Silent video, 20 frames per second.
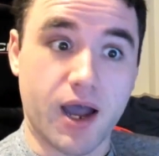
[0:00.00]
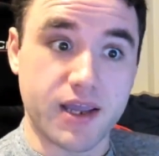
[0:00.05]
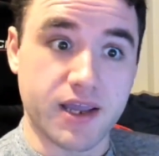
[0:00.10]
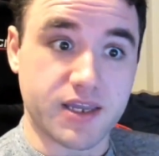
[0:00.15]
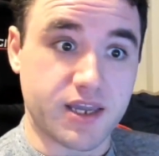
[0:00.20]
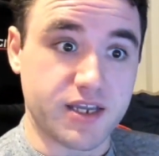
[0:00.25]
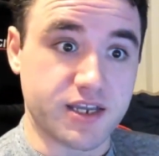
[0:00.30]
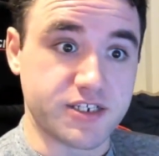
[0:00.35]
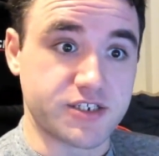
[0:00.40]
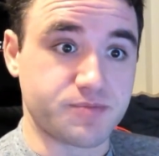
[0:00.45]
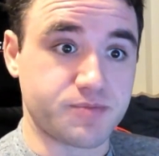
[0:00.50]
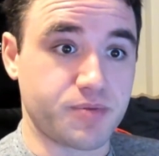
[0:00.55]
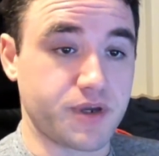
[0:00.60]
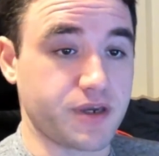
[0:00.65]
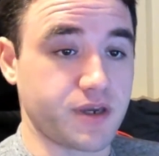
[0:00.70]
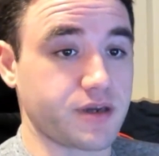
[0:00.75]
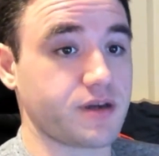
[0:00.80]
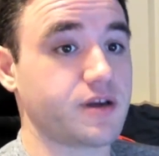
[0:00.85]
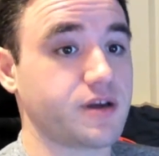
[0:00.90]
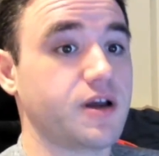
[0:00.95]
case
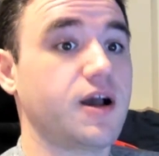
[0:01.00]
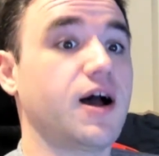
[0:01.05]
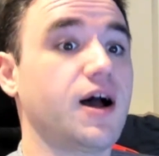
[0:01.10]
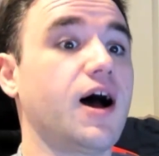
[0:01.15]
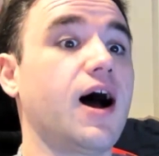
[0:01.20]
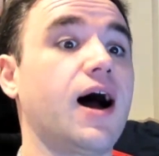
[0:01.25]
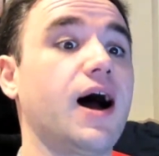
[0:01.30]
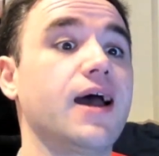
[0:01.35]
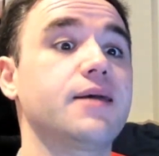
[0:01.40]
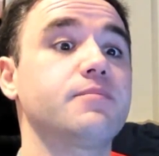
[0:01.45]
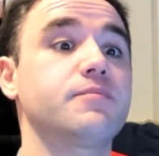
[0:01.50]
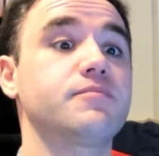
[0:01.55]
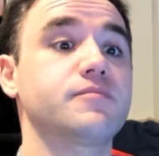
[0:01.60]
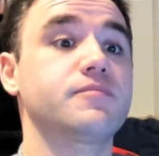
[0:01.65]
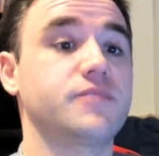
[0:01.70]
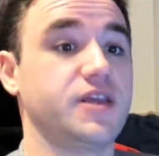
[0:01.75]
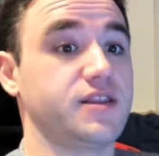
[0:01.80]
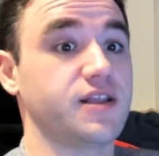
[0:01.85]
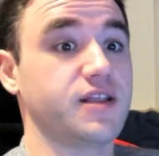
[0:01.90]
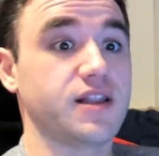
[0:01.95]
being, I'm
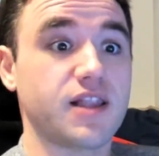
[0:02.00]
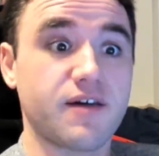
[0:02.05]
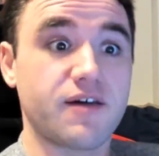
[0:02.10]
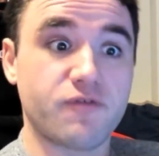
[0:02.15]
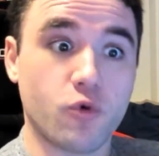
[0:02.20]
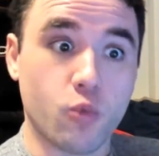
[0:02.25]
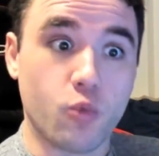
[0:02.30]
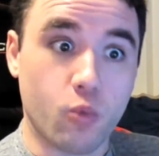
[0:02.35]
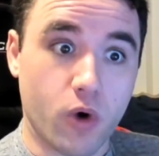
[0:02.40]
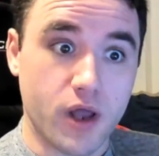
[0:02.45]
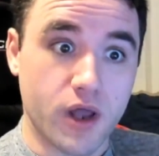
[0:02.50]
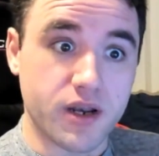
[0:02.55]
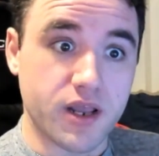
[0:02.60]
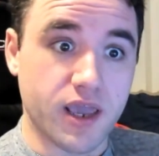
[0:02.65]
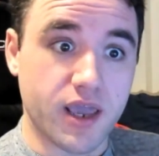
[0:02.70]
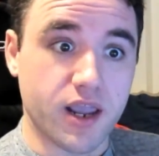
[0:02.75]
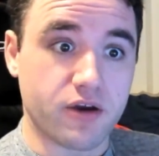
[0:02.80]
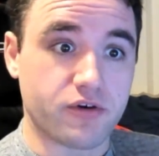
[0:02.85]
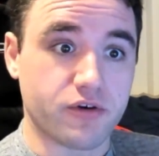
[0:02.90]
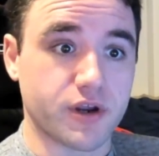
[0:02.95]
in the level 1
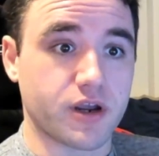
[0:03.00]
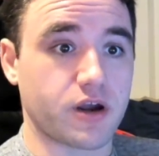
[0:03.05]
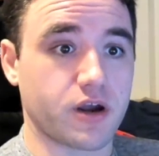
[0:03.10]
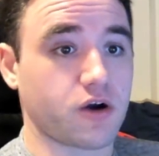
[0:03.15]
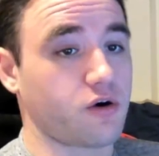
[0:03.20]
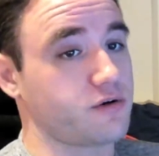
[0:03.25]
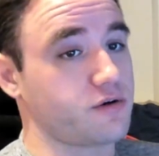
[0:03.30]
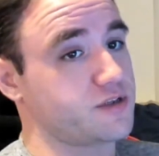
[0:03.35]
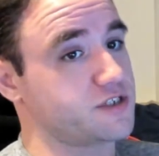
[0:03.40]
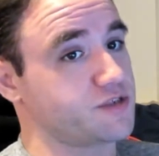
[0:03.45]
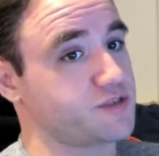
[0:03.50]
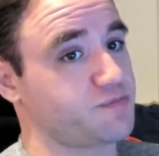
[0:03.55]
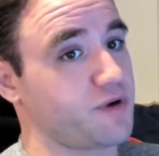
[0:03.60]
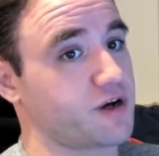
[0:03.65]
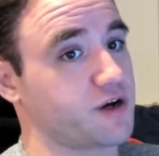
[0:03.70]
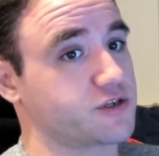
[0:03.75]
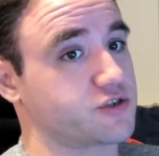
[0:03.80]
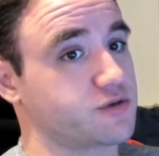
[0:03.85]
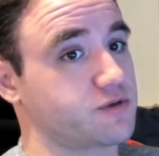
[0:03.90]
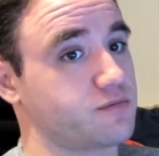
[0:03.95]
area on the
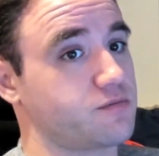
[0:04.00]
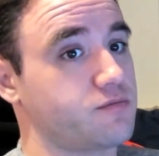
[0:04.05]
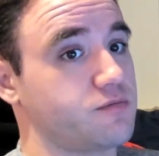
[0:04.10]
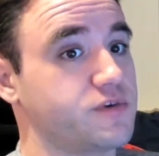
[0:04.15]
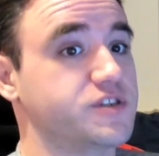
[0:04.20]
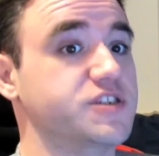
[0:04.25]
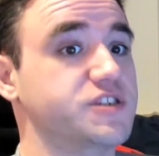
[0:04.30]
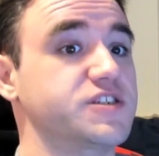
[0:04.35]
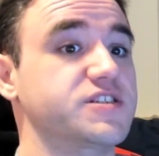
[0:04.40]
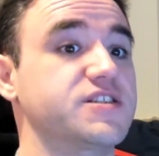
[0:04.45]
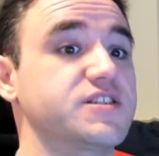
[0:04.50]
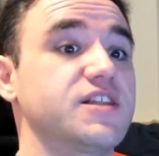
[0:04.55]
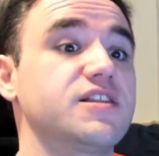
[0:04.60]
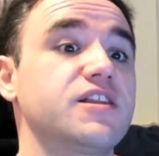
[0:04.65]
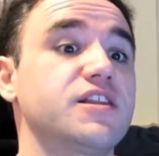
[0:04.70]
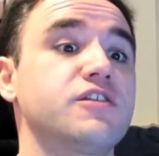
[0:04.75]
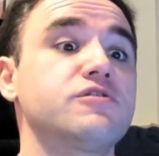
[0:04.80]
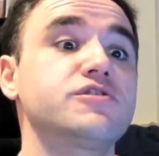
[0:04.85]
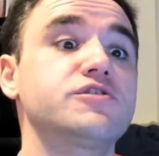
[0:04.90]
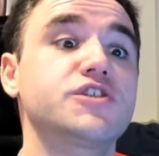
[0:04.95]
spectrum, which is the
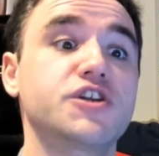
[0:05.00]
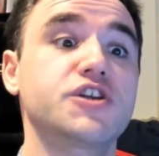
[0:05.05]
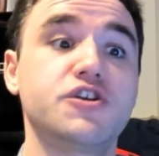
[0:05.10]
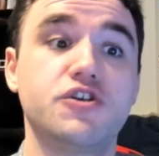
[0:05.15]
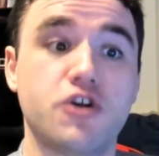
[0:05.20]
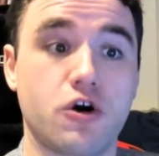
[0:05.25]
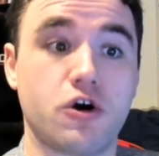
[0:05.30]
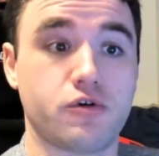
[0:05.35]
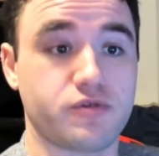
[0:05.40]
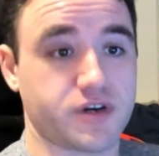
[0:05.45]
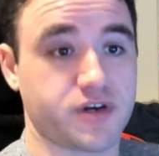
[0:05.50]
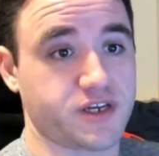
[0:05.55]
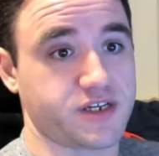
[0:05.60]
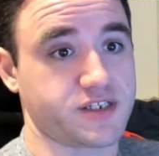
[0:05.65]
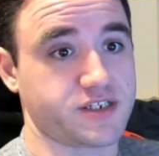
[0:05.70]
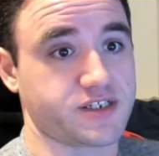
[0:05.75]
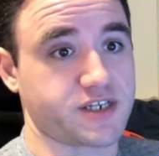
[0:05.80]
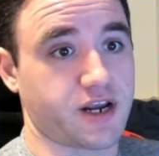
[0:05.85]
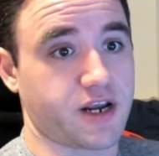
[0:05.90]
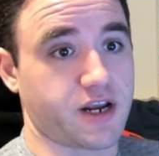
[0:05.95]
little to no
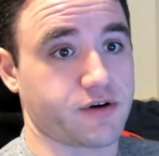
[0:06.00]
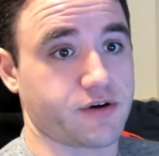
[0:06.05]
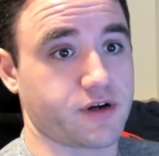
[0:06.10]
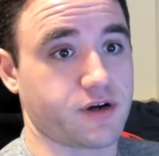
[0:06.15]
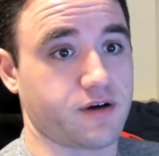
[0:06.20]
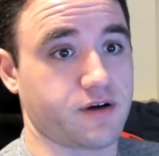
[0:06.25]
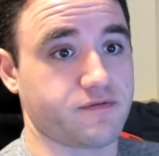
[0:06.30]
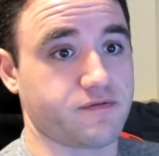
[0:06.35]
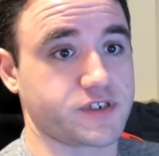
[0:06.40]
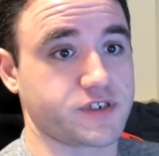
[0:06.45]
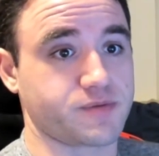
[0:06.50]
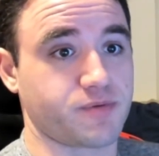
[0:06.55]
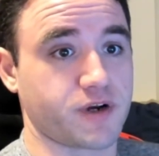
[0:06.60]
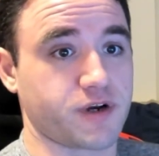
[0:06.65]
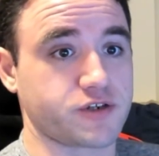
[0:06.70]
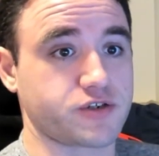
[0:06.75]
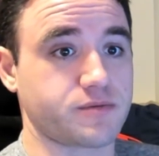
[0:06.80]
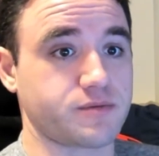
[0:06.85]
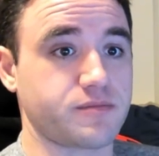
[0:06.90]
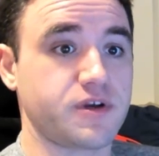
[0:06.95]
needs area of the spectrum.